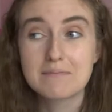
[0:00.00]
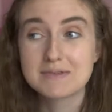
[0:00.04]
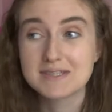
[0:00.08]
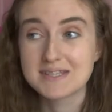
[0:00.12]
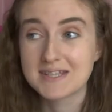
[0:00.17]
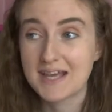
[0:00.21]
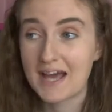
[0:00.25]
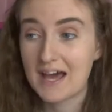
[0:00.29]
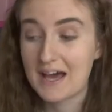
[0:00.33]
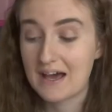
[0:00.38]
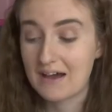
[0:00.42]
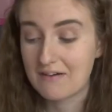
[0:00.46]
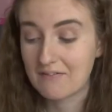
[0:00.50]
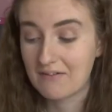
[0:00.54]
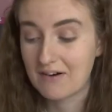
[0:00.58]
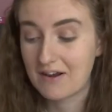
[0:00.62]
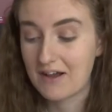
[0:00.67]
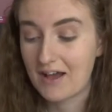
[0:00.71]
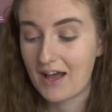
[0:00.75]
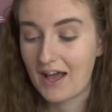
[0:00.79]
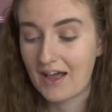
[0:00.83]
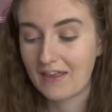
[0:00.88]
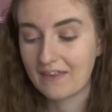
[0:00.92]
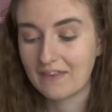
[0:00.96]

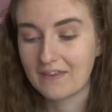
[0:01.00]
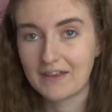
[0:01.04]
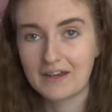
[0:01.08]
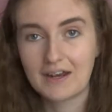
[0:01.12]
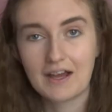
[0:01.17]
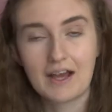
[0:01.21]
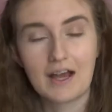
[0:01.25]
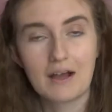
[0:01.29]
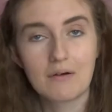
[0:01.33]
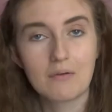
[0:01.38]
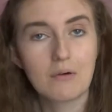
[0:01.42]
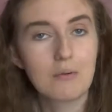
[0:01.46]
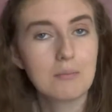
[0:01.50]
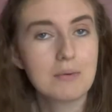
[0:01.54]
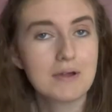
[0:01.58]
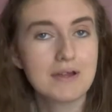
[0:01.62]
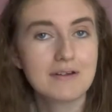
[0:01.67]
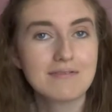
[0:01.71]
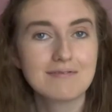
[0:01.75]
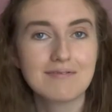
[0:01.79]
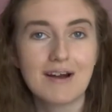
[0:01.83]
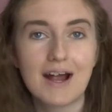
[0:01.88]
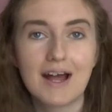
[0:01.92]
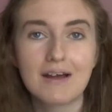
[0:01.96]
mascara, and then I will
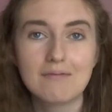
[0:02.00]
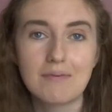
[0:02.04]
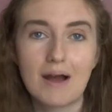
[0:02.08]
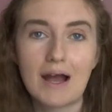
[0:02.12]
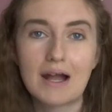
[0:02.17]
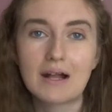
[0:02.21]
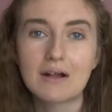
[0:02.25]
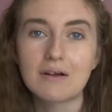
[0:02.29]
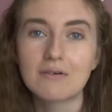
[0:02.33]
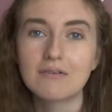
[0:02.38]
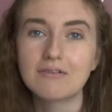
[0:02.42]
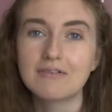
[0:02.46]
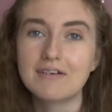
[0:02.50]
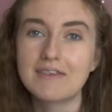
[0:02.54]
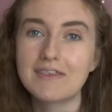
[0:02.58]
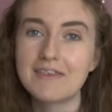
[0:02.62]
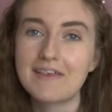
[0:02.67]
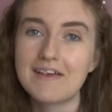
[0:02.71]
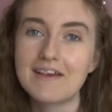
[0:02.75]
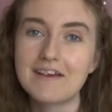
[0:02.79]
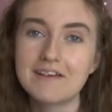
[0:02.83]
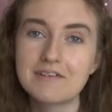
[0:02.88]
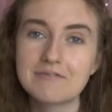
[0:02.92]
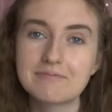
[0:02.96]
be right back with
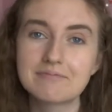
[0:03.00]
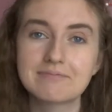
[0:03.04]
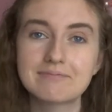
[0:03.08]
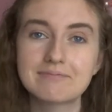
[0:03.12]
you.